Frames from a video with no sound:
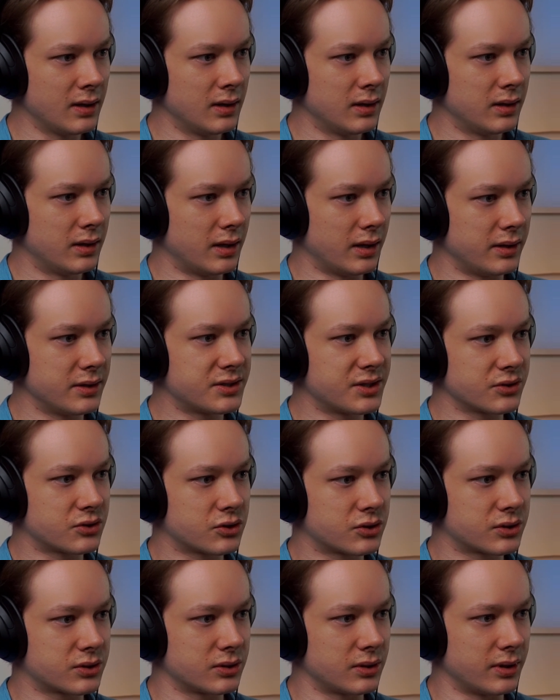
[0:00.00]
Is
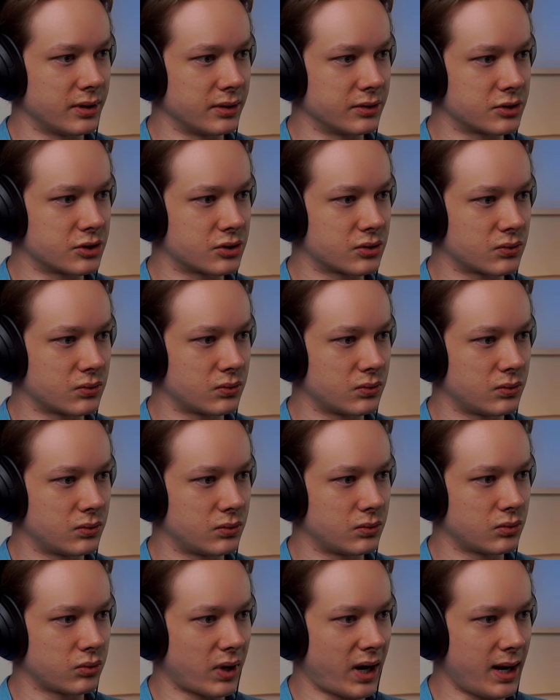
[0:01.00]
it
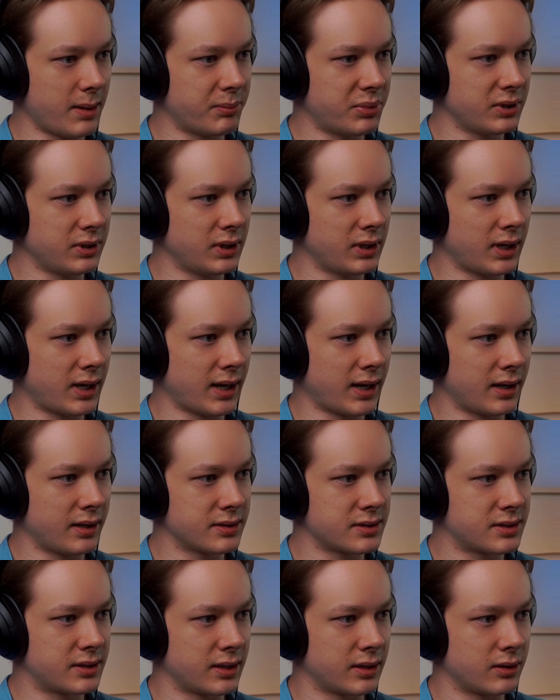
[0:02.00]
scrapping
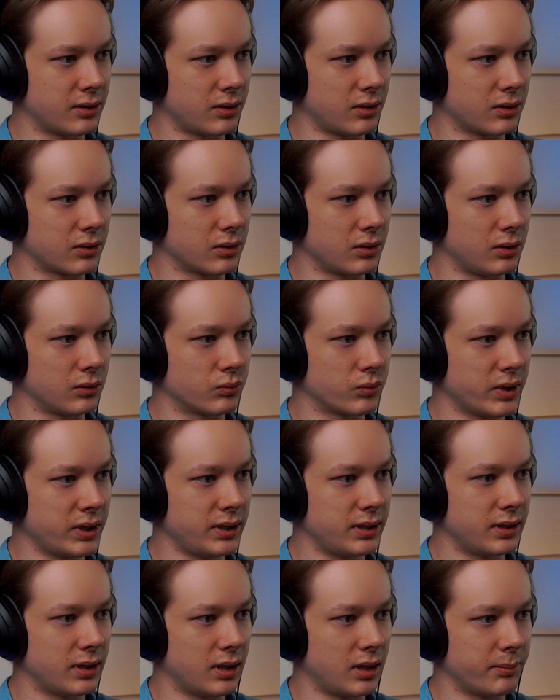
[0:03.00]
ads that are
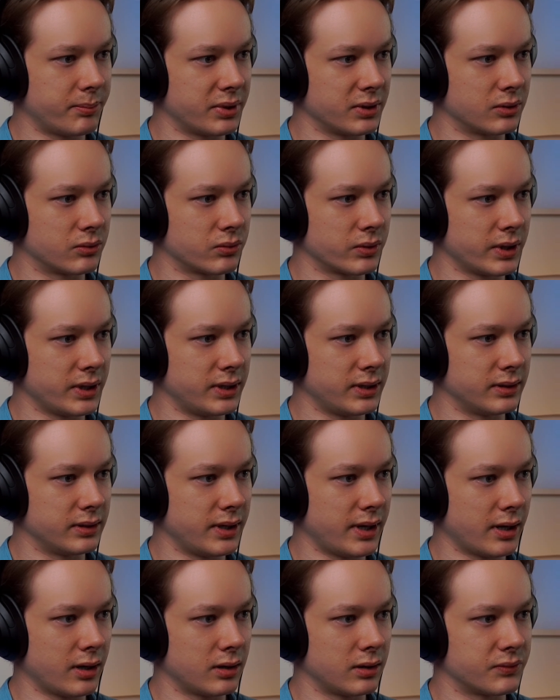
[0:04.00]
already up and creating a
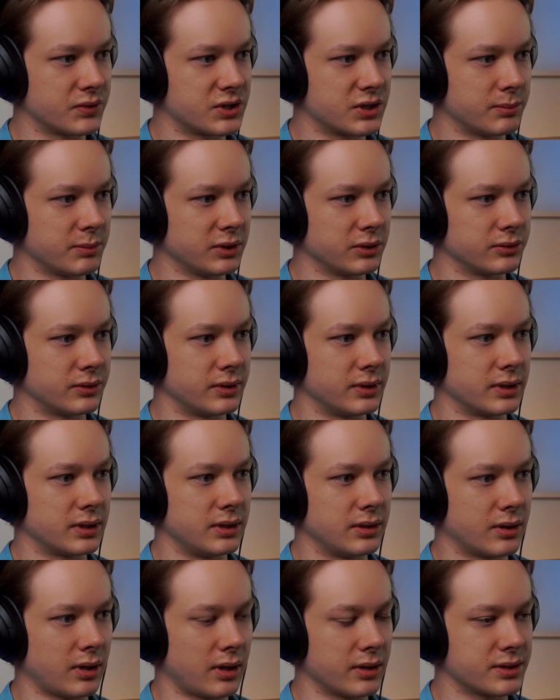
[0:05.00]
narrative similar to the key
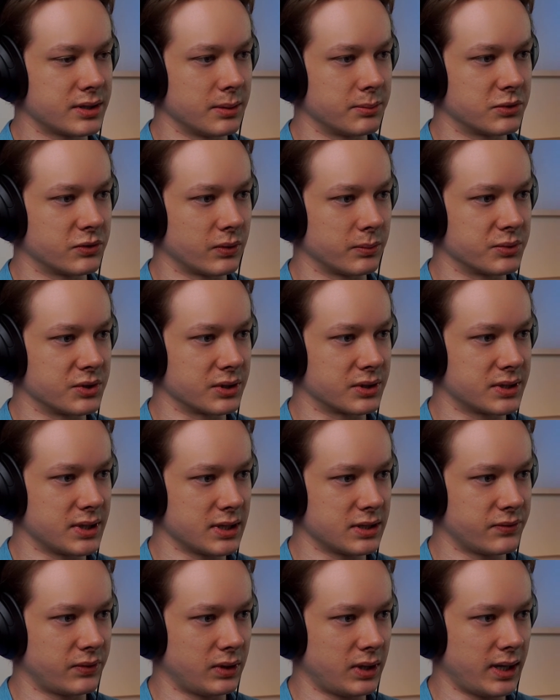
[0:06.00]
concepts from
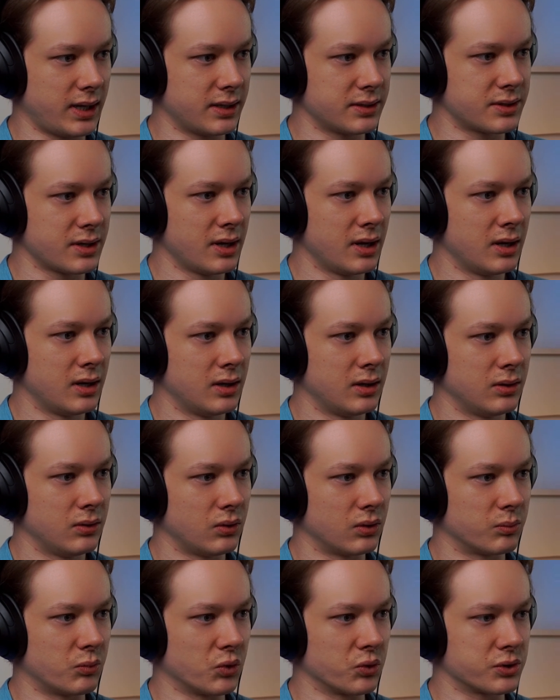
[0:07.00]
successful ads,
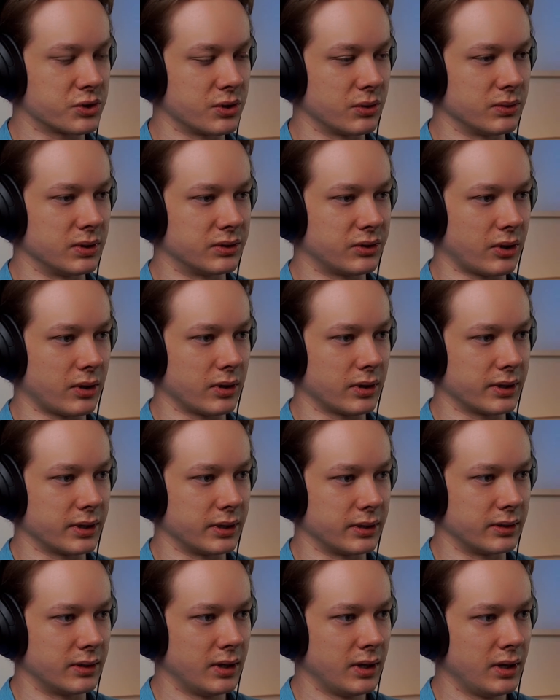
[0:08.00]
or more so the
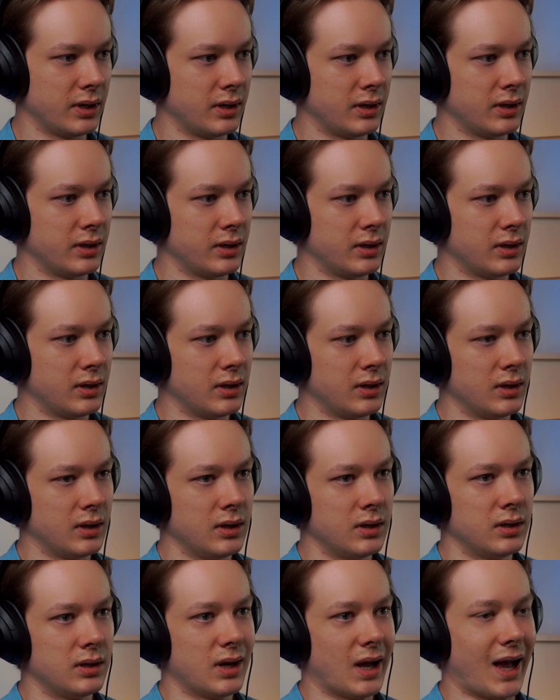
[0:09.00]
targeting?
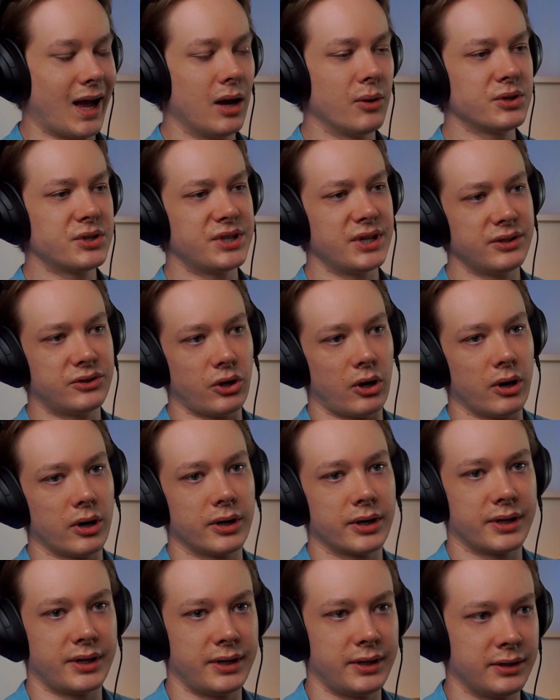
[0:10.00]
I would say
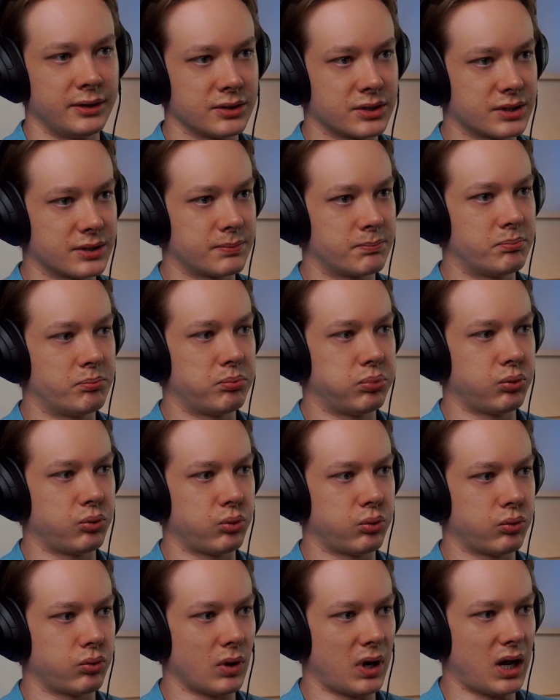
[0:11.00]
targeting is
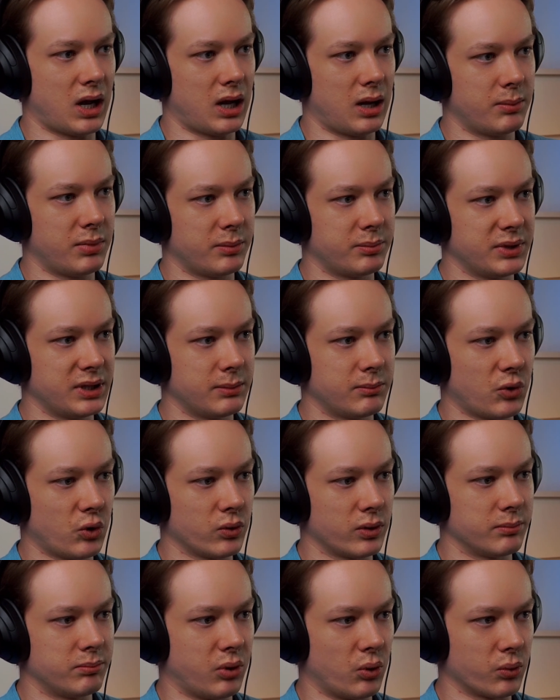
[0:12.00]
probably more
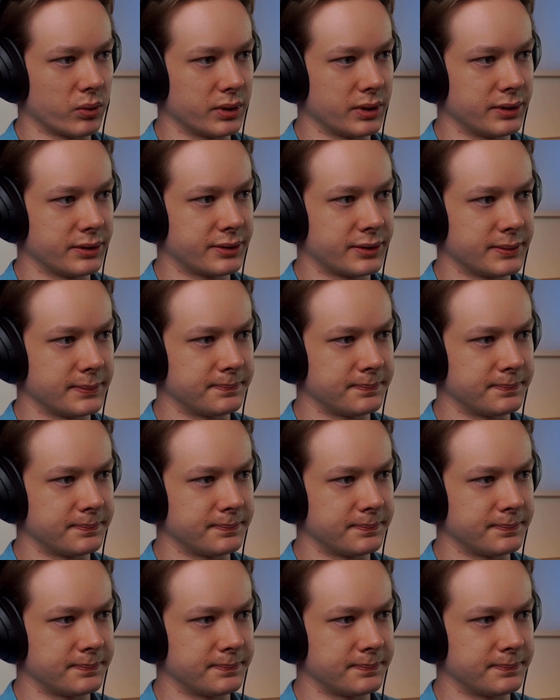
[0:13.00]
important.